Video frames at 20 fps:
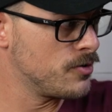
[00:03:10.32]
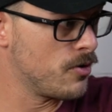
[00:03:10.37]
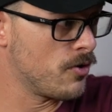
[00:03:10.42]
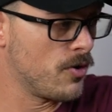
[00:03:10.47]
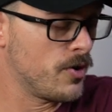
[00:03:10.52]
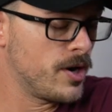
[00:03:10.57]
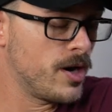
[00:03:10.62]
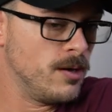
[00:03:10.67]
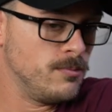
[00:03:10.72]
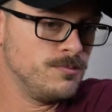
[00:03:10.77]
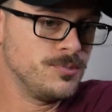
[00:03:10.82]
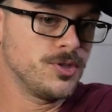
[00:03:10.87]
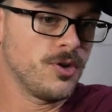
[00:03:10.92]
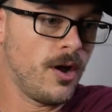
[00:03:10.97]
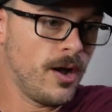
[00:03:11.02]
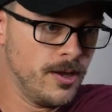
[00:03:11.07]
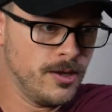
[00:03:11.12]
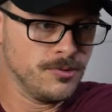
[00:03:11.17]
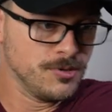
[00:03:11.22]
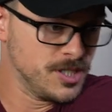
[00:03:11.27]
growing up,
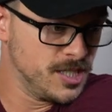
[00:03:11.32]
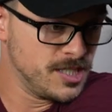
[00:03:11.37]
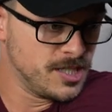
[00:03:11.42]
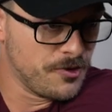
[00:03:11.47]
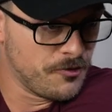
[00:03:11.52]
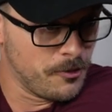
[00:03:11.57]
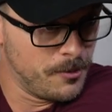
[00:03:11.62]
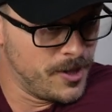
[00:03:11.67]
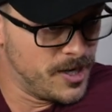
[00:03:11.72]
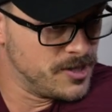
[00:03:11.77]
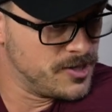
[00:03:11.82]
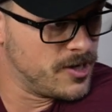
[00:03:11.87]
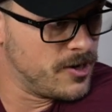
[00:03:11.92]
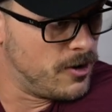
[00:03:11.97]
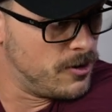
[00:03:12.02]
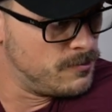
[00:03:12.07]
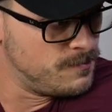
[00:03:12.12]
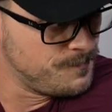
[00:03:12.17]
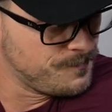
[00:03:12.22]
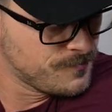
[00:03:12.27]
so it was easy for me to
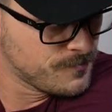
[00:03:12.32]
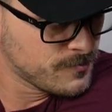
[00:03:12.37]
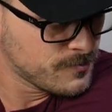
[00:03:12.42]
tell.